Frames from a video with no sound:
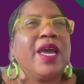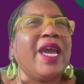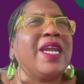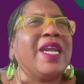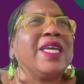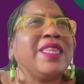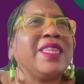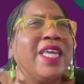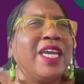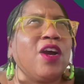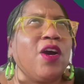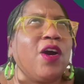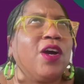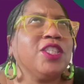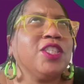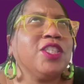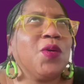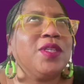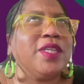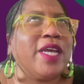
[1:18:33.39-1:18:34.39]
And I think
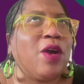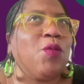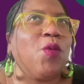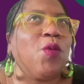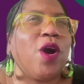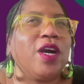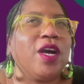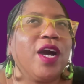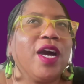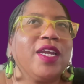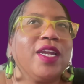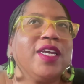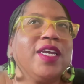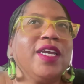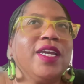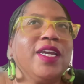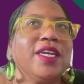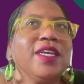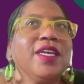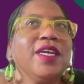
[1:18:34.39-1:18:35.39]
also in that walk
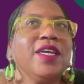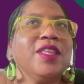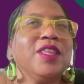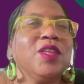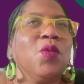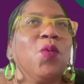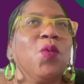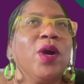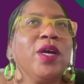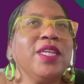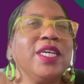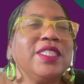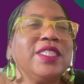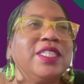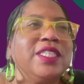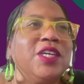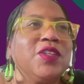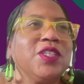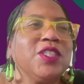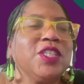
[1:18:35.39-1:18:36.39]
audit, the one
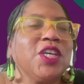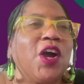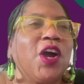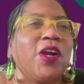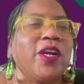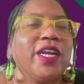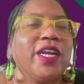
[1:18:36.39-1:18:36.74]
that's near the